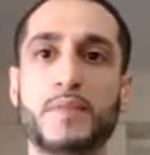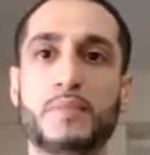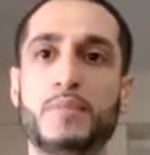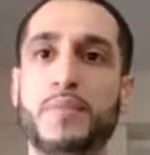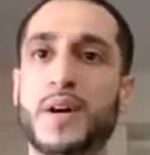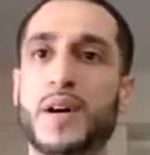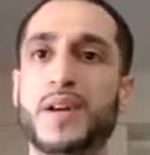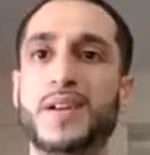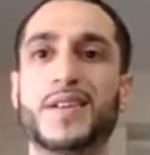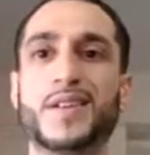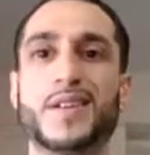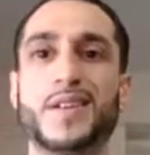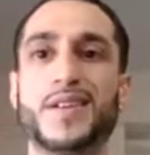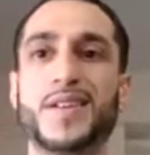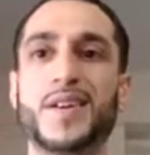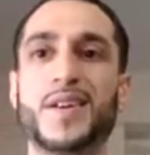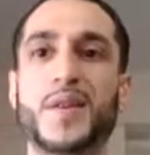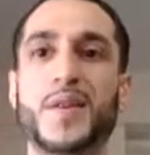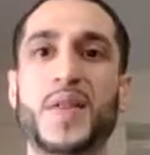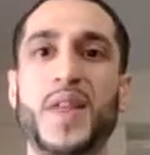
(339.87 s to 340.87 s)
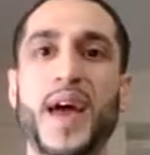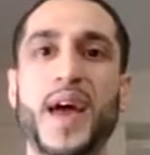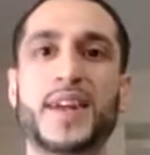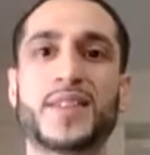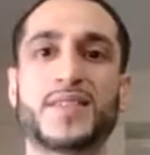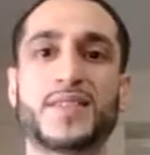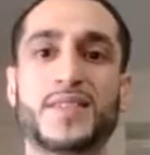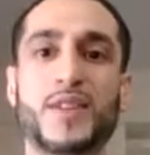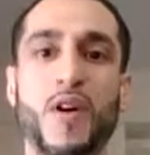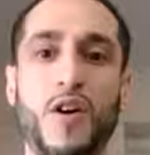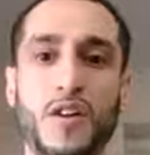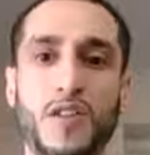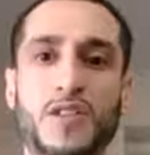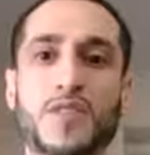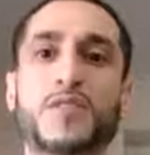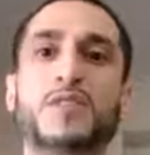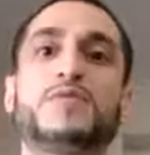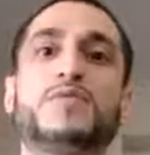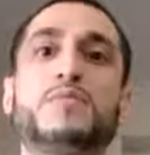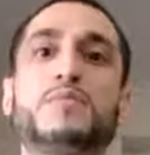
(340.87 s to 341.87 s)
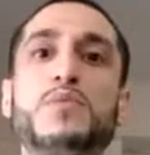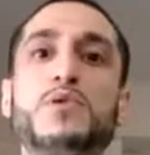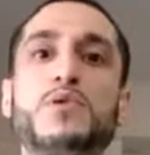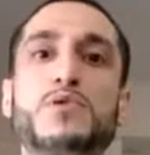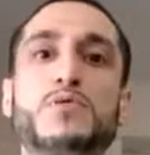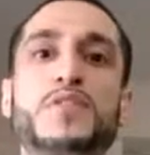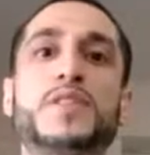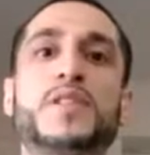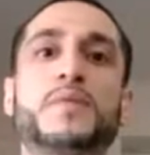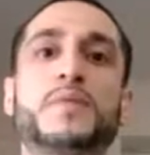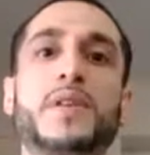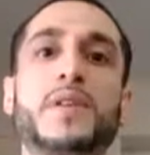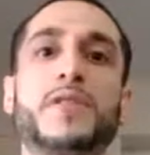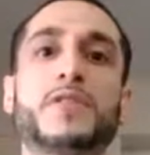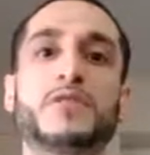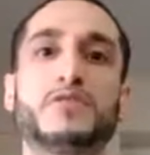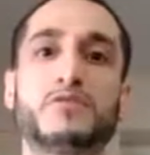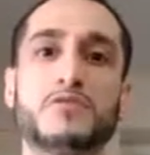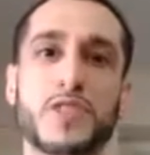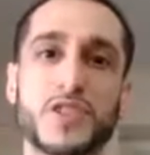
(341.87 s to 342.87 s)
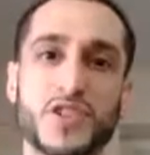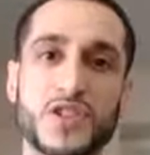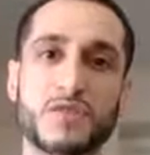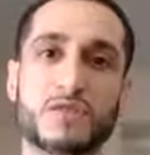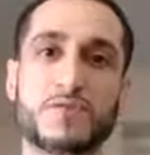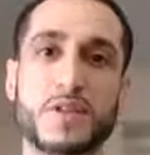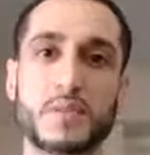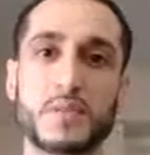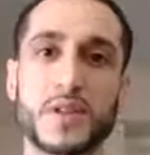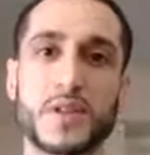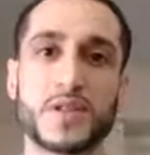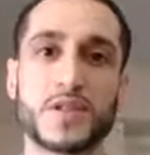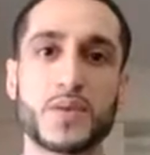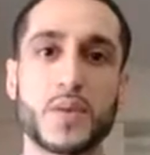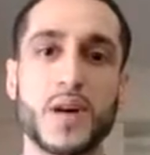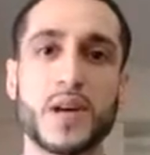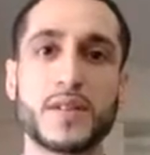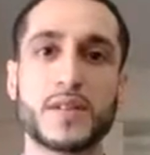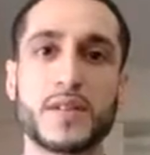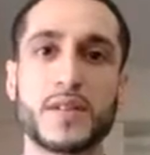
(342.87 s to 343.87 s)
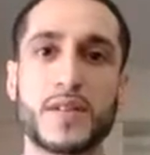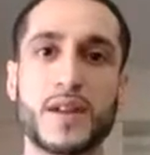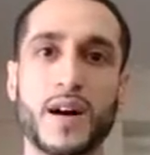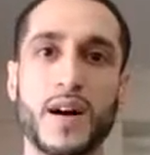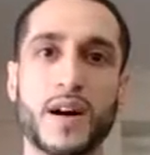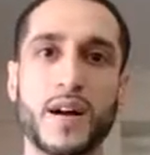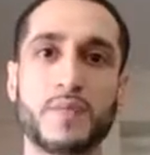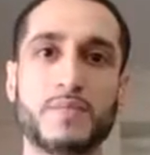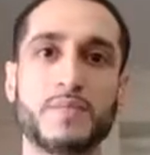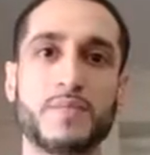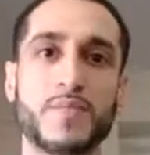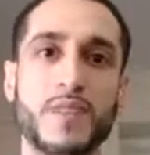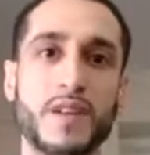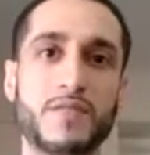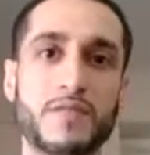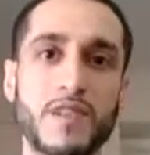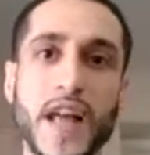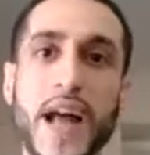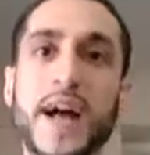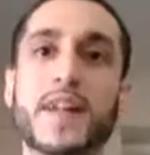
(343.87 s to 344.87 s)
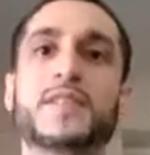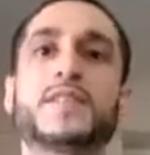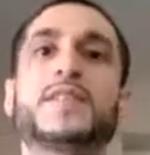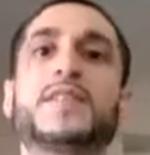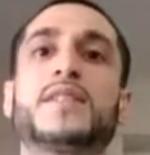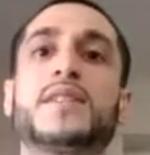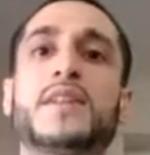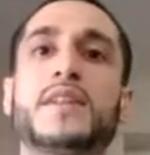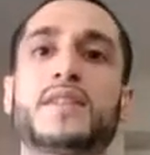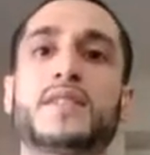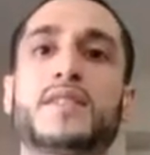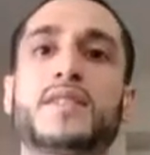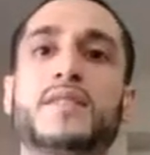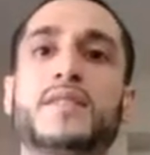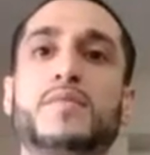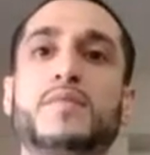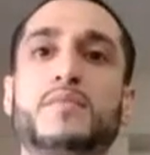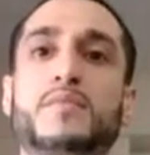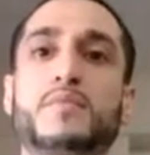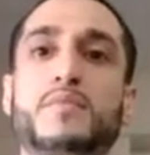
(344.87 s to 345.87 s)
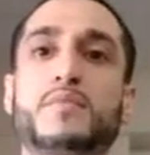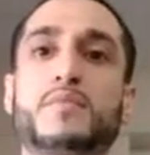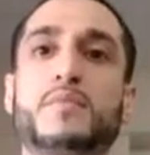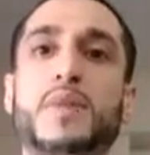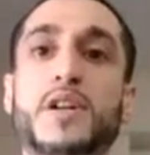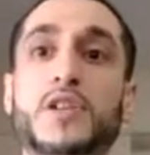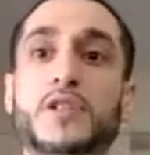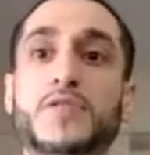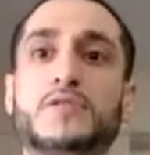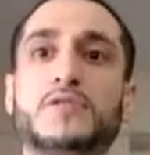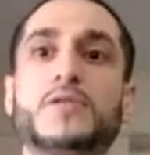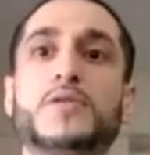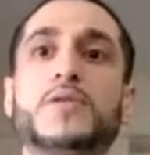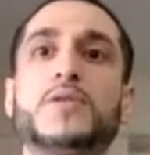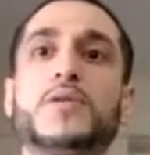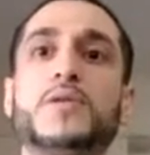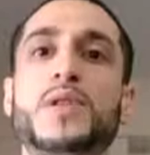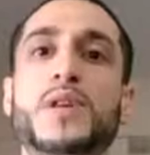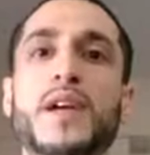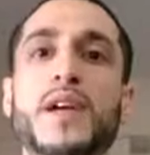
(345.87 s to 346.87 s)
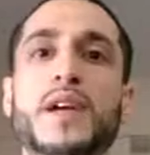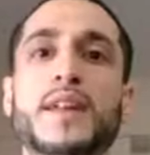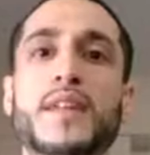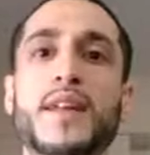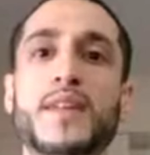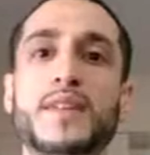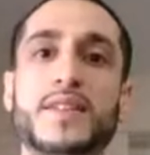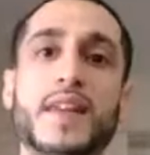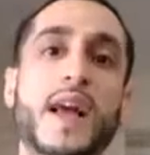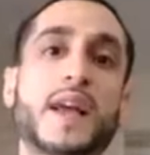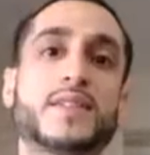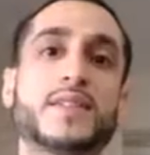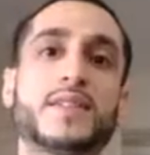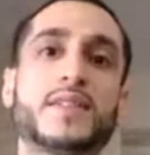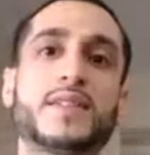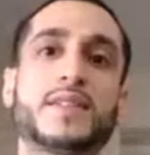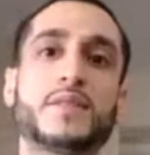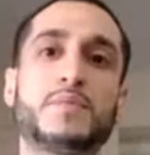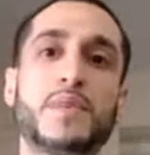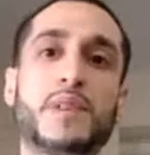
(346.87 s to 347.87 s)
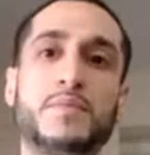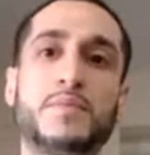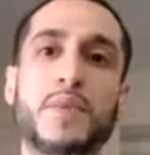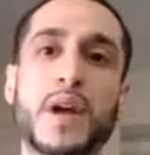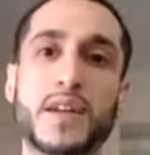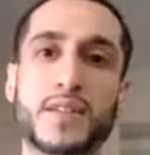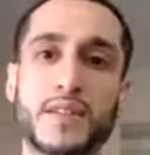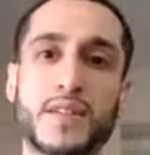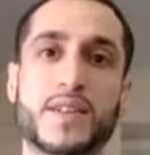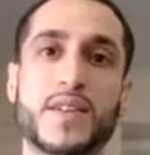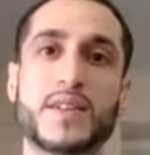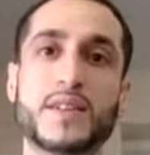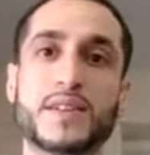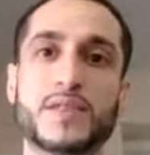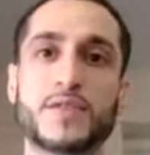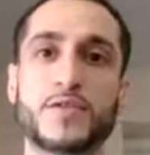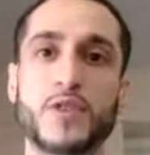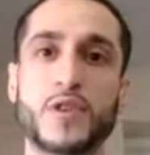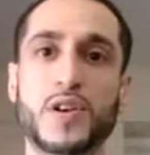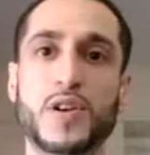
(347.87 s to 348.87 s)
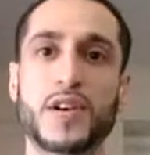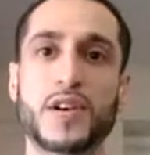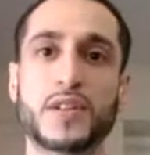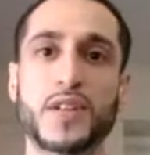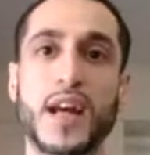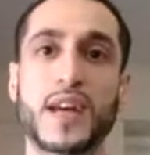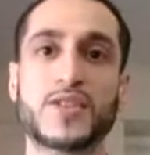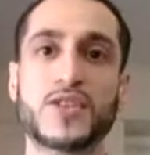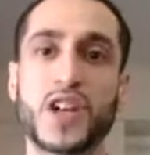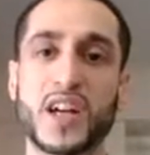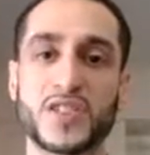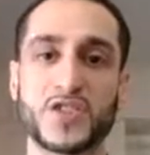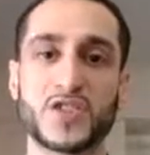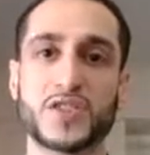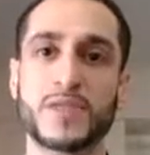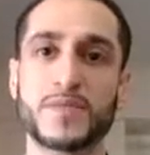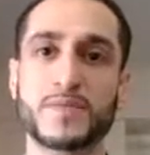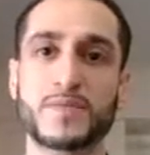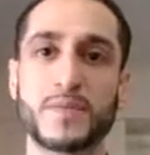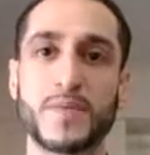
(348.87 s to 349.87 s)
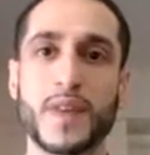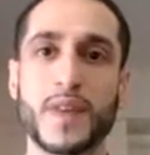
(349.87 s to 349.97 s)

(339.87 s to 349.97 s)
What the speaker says: But, that also removes some of the nutrition from it as well. In reality, it's bitter food that is actually some of the best things for our digestion.